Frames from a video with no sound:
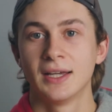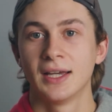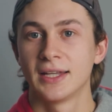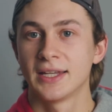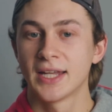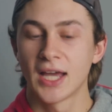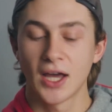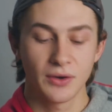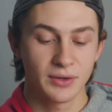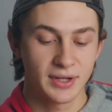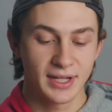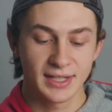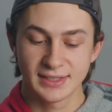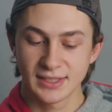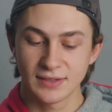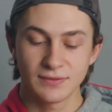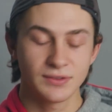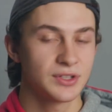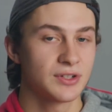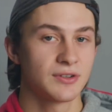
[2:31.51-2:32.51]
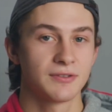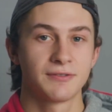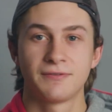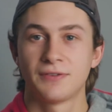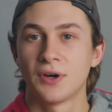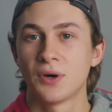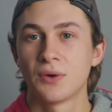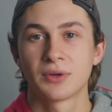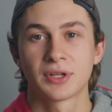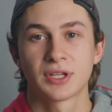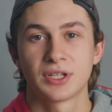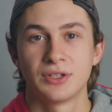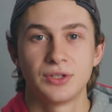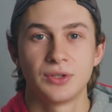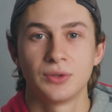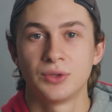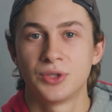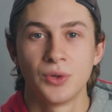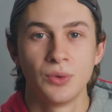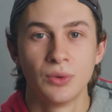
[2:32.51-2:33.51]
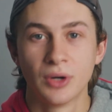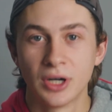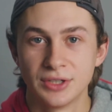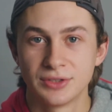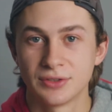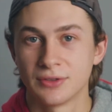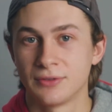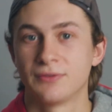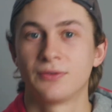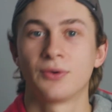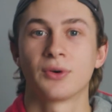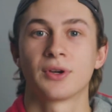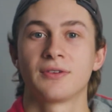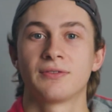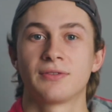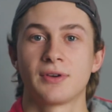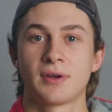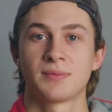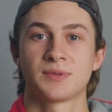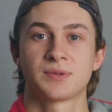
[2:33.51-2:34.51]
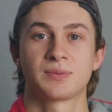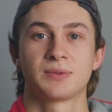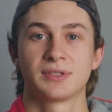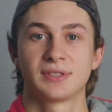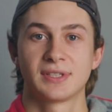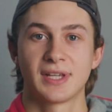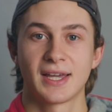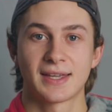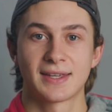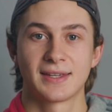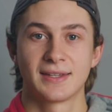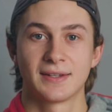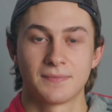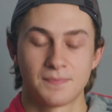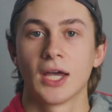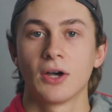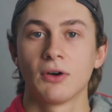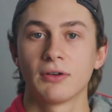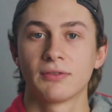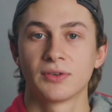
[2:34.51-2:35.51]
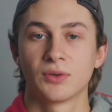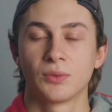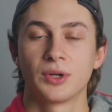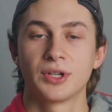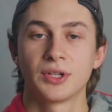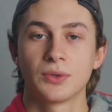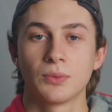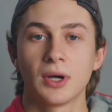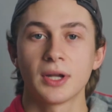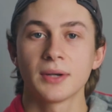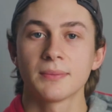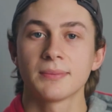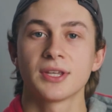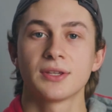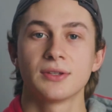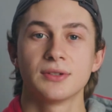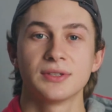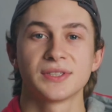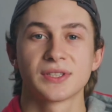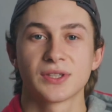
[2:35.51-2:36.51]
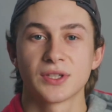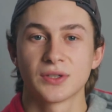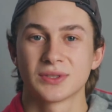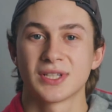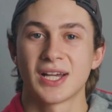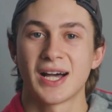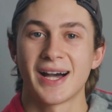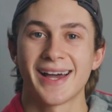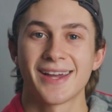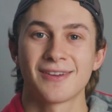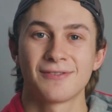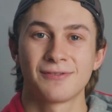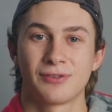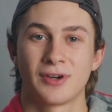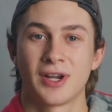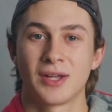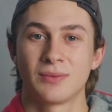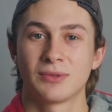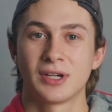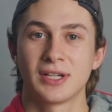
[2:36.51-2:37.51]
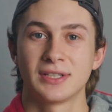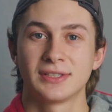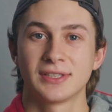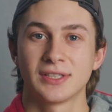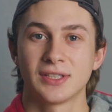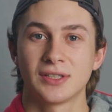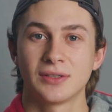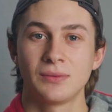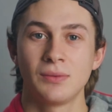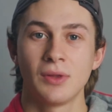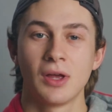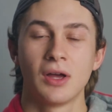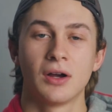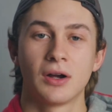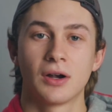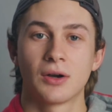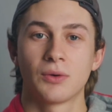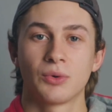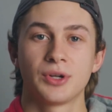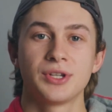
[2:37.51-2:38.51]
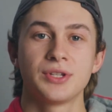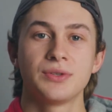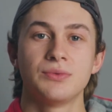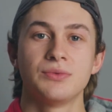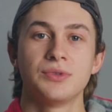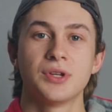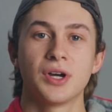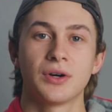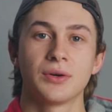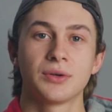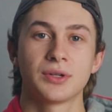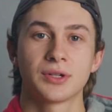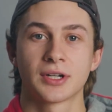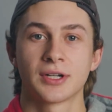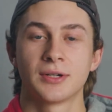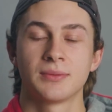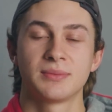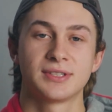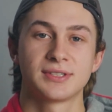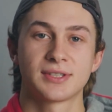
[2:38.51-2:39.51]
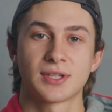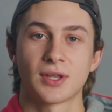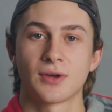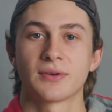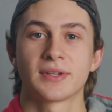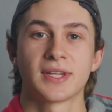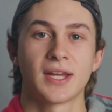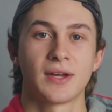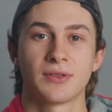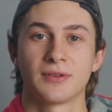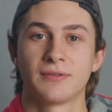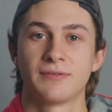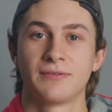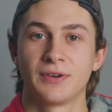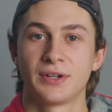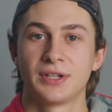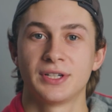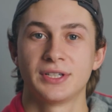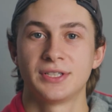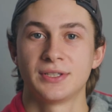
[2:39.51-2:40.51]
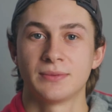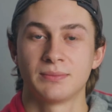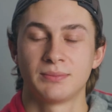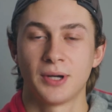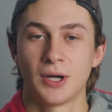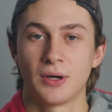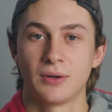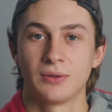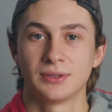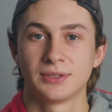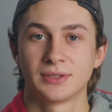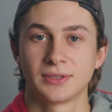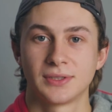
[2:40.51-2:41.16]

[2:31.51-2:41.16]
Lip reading: And nowadays, even your phone can do 240 frames per second. However, when you want to be using those high frame rates though, or when you know you're going to be slowing down the footage in post.